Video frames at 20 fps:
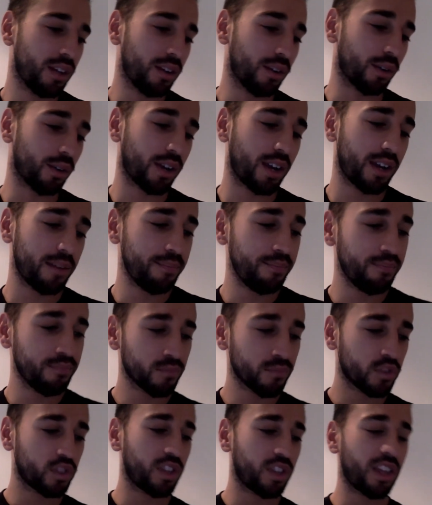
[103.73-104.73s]
Okay,
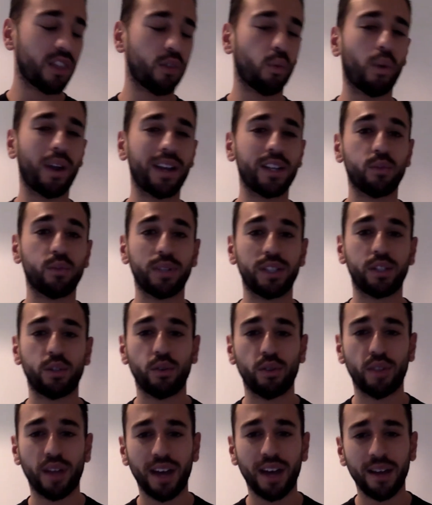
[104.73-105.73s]
so they're the ways we
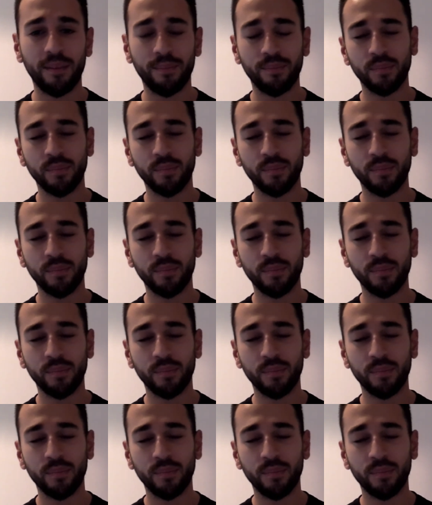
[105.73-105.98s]
do that.